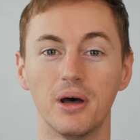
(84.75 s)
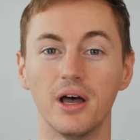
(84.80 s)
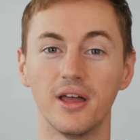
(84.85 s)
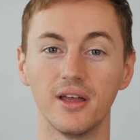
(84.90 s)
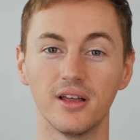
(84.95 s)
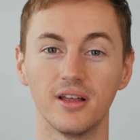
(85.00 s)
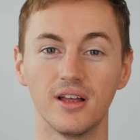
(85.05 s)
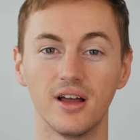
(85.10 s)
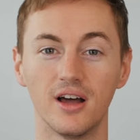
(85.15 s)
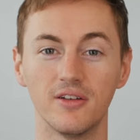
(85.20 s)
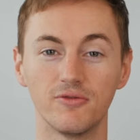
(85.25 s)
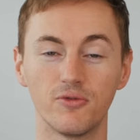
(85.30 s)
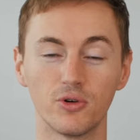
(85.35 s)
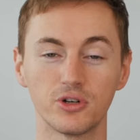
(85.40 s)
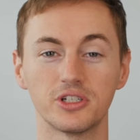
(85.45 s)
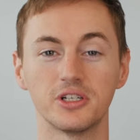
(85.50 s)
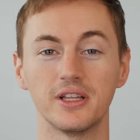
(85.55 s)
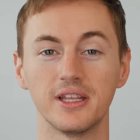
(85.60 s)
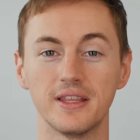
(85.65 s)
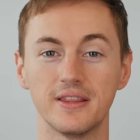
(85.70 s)
But
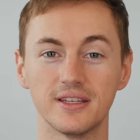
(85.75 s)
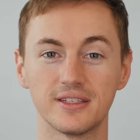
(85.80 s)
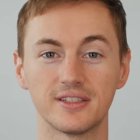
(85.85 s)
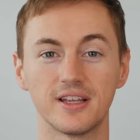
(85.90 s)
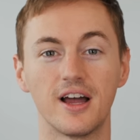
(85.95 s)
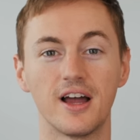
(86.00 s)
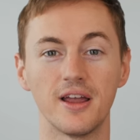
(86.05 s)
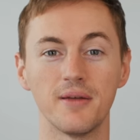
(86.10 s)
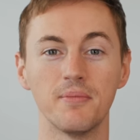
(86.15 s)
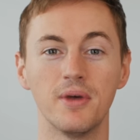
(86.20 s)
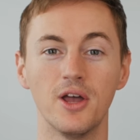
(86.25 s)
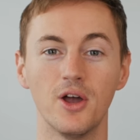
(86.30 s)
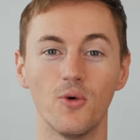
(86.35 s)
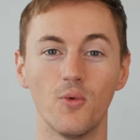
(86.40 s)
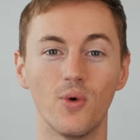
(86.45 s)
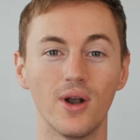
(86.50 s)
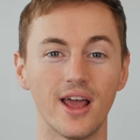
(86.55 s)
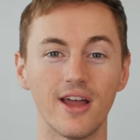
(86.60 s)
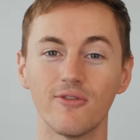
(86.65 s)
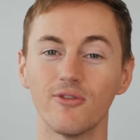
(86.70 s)
unfortunately this time,
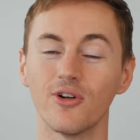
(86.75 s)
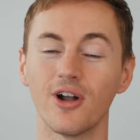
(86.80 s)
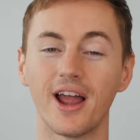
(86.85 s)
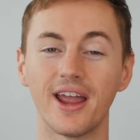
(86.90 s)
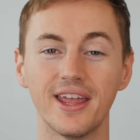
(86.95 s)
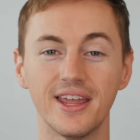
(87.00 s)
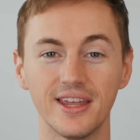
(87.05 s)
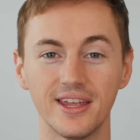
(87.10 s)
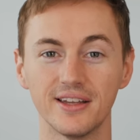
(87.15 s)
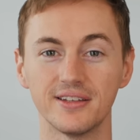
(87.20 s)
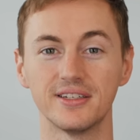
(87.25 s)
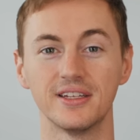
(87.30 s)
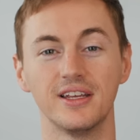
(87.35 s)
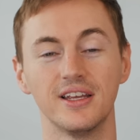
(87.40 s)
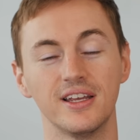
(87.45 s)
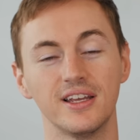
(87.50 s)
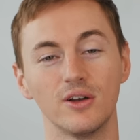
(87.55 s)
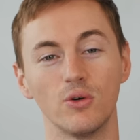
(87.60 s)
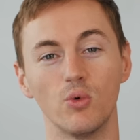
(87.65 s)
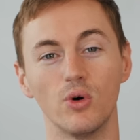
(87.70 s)
whatever I hit
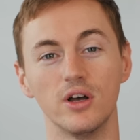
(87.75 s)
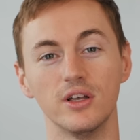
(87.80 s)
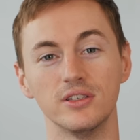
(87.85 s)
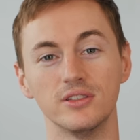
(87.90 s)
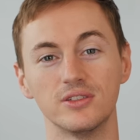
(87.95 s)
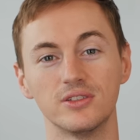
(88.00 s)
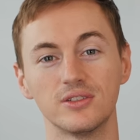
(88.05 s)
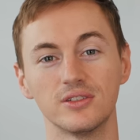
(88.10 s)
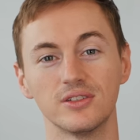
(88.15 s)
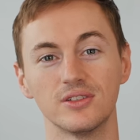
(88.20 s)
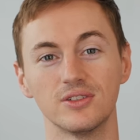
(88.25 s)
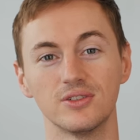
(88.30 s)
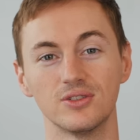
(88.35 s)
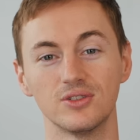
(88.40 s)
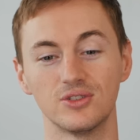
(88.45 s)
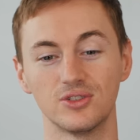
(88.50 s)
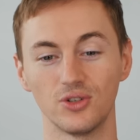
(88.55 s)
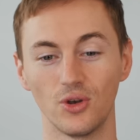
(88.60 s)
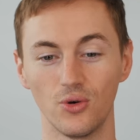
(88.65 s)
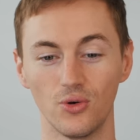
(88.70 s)
was
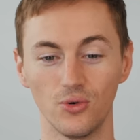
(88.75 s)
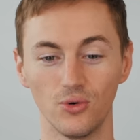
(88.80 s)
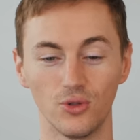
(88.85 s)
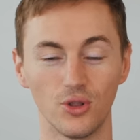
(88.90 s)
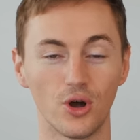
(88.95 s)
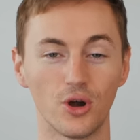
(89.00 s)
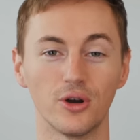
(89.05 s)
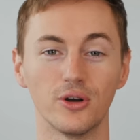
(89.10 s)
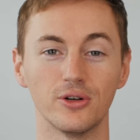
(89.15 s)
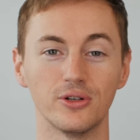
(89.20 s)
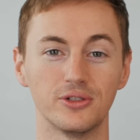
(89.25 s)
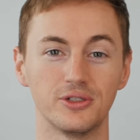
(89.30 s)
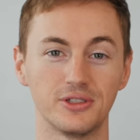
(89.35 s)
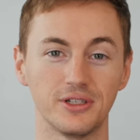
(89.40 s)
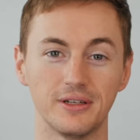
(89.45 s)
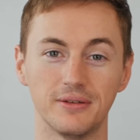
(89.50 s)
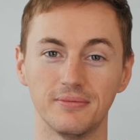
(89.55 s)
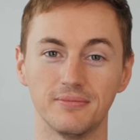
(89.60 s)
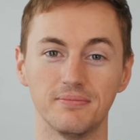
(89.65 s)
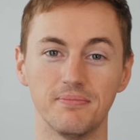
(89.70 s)
so
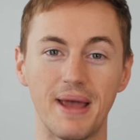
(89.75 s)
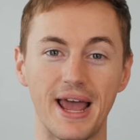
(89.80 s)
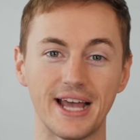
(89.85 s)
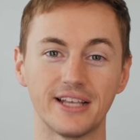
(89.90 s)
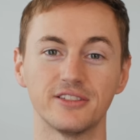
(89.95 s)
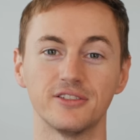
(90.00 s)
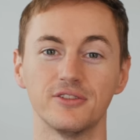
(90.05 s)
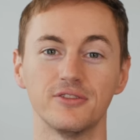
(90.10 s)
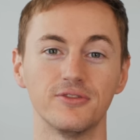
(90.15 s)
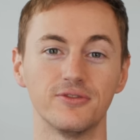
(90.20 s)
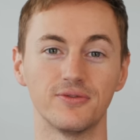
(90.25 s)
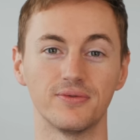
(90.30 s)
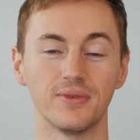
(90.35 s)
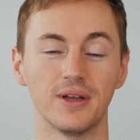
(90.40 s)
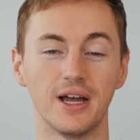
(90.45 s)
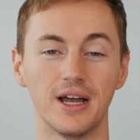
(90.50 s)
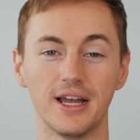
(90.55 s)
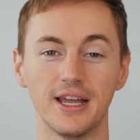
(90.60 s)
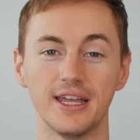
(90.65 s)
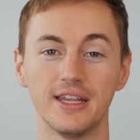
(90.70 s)
large and
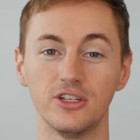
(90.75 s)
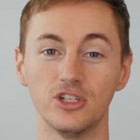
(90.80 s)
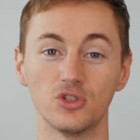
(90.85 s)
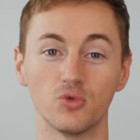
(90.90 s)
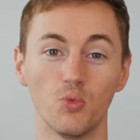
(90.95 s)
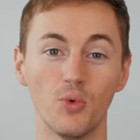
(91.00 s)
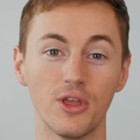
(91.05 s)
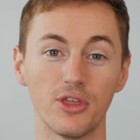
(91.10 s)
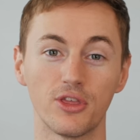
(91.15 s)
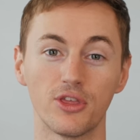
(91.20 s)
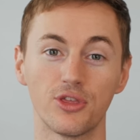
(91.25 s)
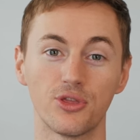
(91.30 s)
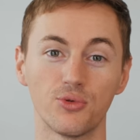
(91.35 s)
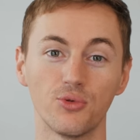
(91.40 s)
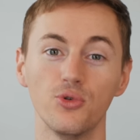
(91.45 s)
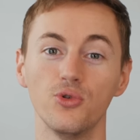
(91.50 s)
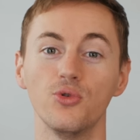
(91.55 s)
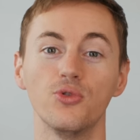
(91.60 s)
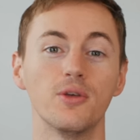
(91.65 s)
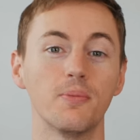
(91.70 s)
massive, uh, it just went
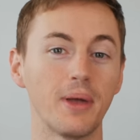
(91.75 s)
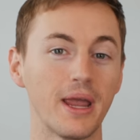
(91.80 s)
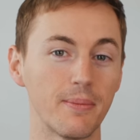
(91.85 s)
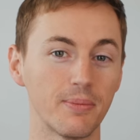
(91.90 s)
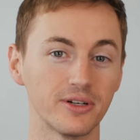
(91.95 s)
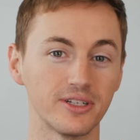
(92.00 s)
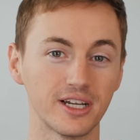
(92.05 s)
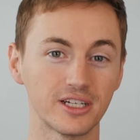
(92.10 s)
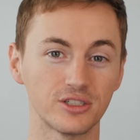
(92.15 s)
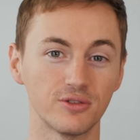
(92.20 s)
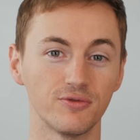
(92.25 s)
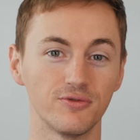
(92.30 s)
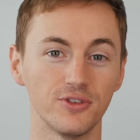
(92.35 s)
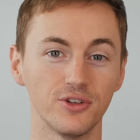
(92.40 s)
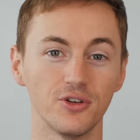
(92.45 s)
through the paint protection